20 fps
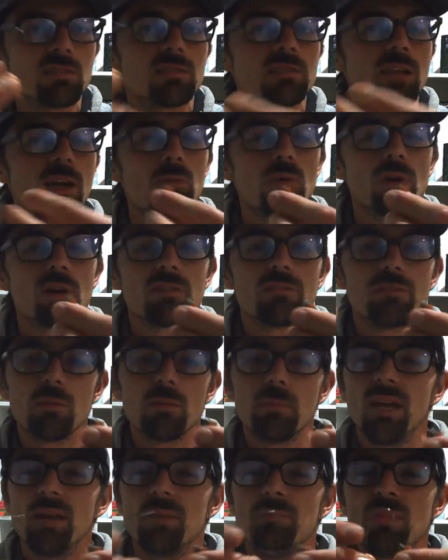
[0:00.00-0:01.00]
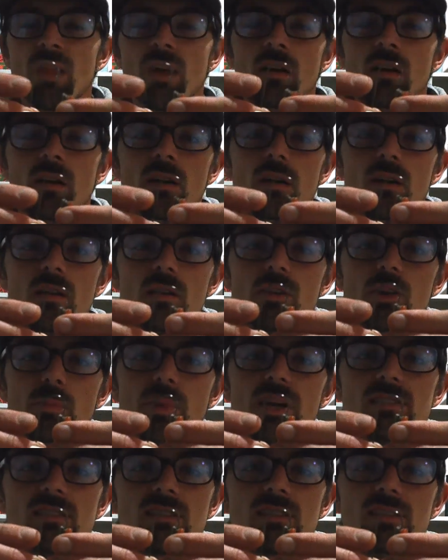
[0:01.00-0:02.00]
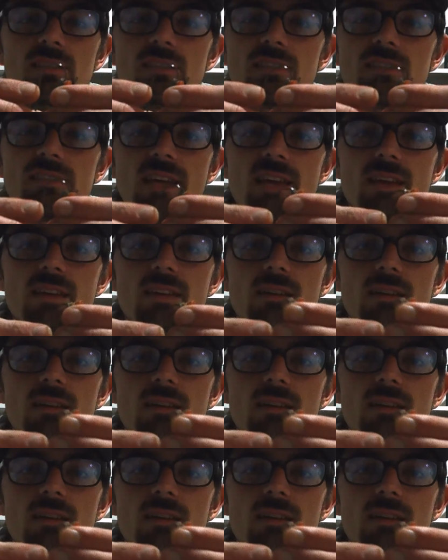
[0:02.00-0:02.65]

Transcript: work for me. You'll basically just take it